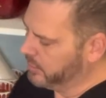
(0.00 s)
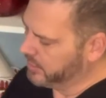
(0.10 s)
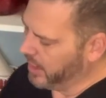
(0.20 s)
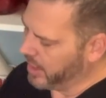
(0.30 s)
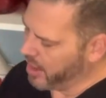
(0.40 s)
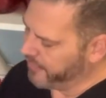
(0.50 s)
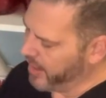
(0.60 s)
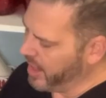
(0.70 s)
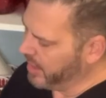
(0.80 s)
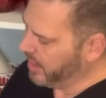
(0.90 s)
Take off
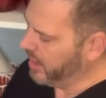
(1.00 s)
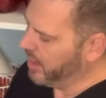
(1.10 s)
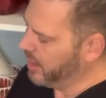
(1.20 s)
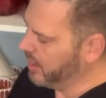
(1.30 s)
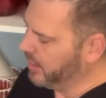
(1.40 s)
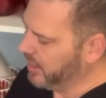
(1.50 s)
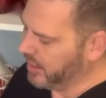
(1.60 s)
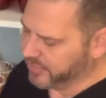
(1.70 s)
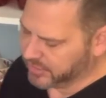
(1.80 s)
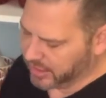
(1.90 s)
any
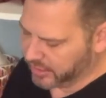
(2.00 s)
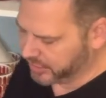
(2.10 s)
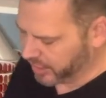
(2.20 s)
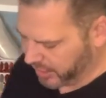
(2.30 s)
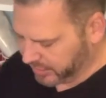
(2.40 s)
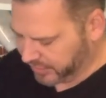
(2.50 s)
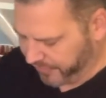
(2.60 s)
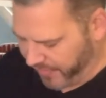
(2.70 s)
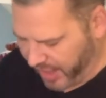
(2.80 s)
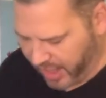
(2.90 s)
leaves that are starting to
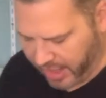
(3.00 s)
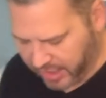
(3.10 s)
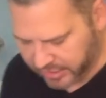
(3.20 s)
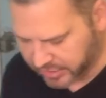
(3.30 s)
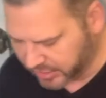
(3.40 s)
fade.